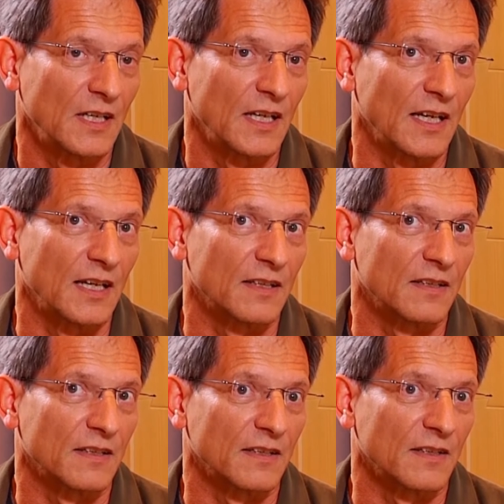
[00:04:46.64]
And
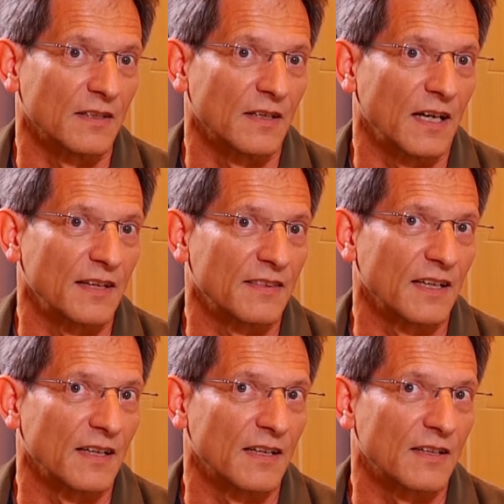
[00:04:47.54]
I
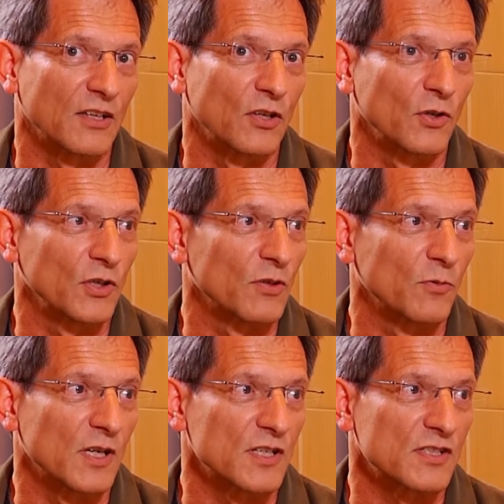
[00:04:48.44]
think the learning
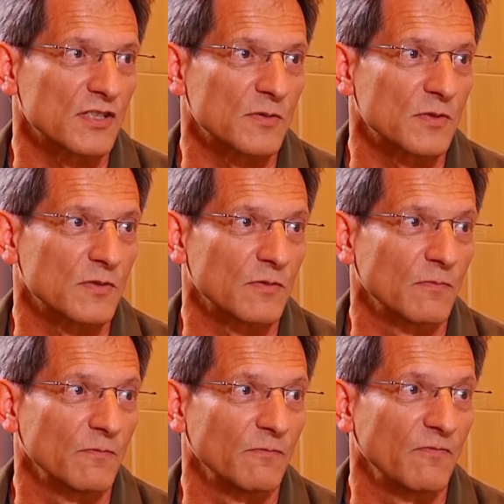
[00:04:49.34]
was
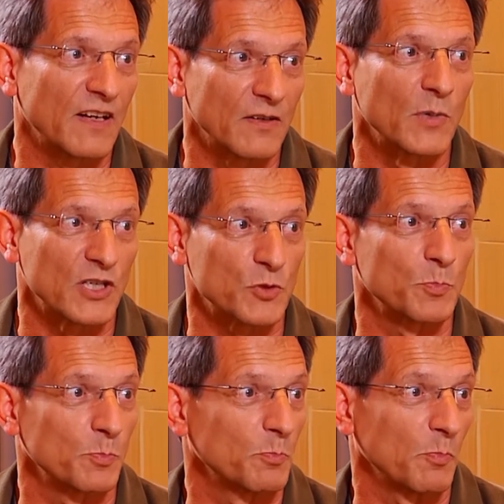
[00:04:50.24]
very much
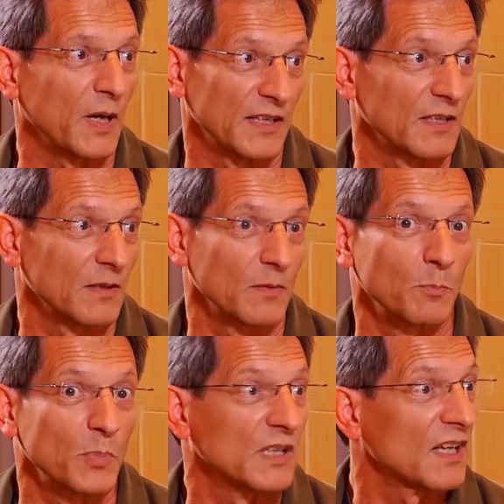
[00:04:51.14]

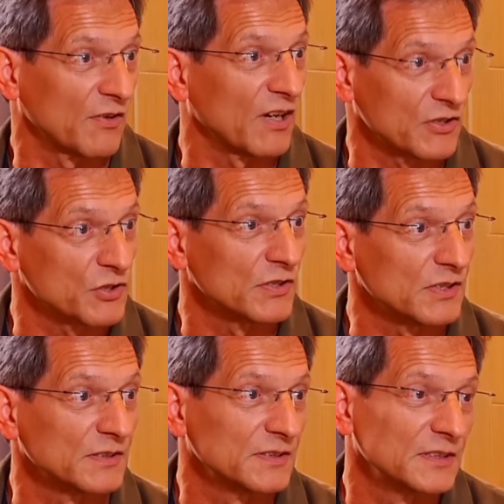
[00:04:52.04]
bidirectional,
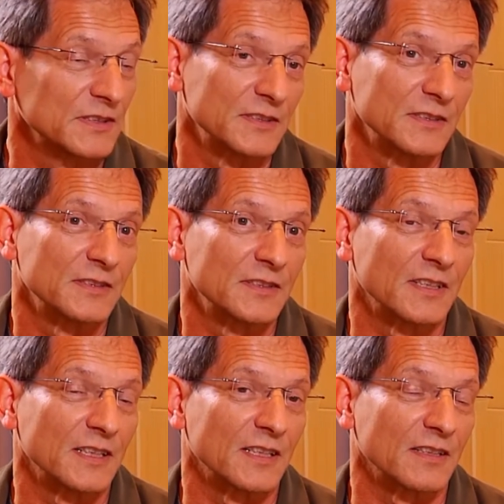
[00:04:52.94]

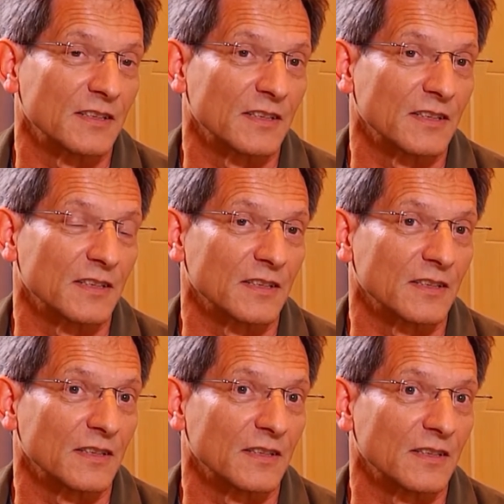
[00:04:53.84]
and
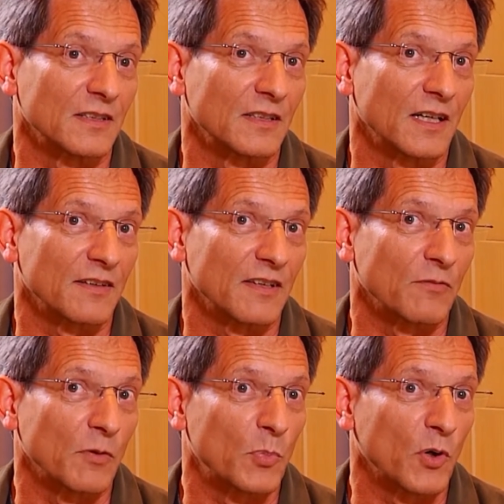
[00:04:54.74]
I think
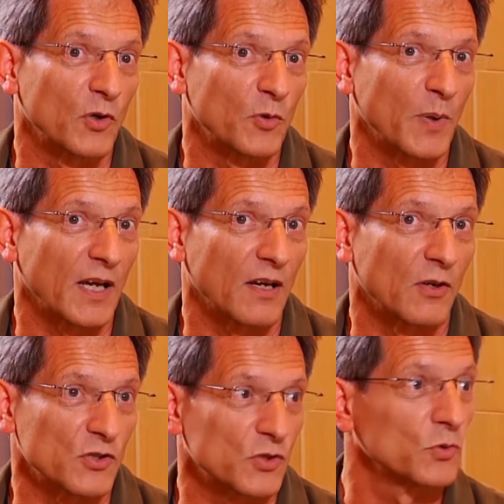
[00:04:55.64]
we brought back
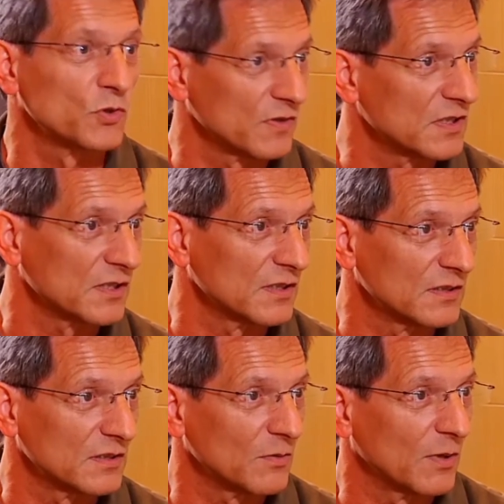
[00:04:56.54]
also to
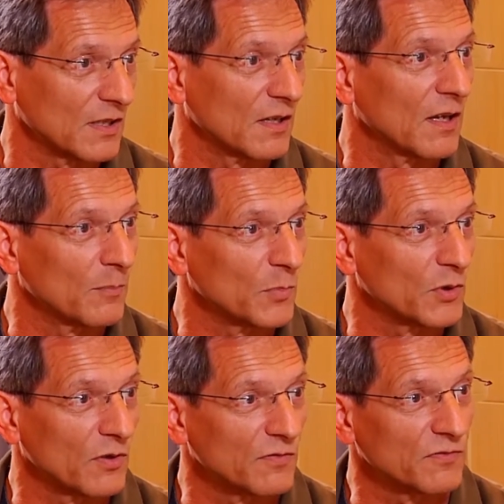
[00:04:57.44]
Switzerland quite a number
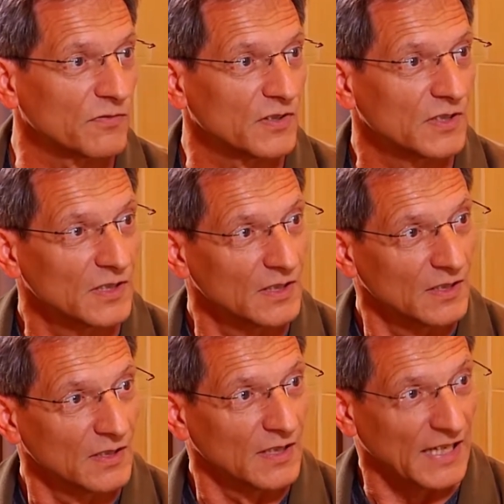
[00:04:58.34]
of
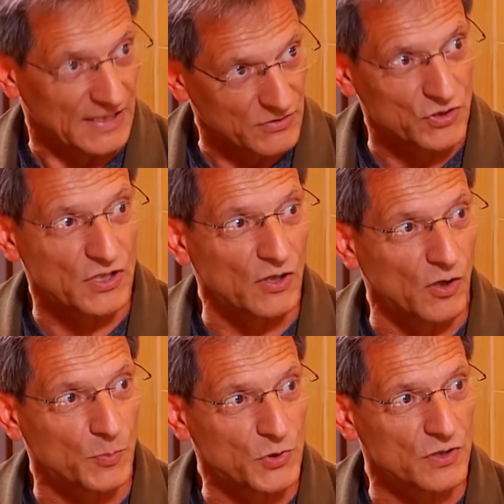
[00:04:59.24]
interesting
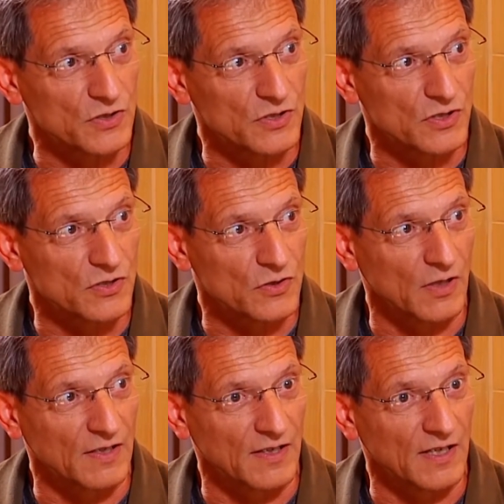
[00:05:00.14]
options. So
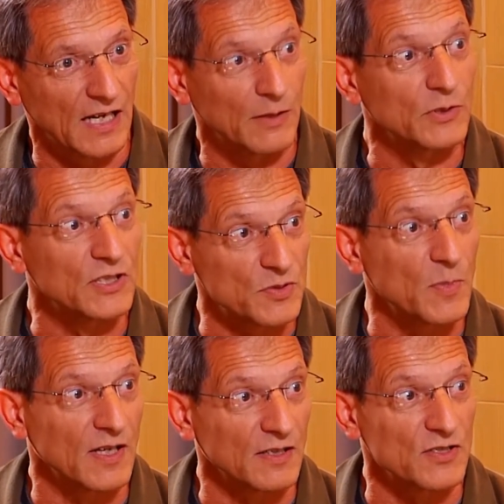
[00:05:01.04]
I think our
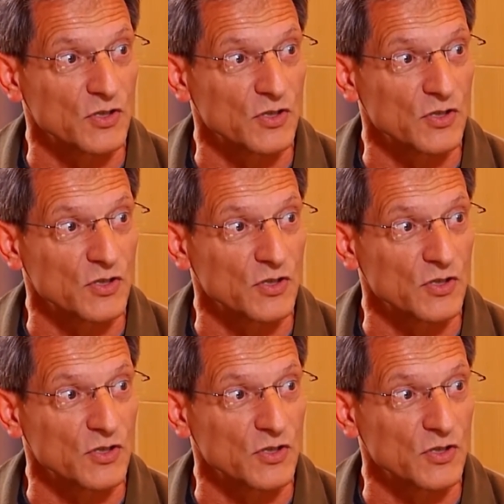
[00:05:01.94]
dismantlers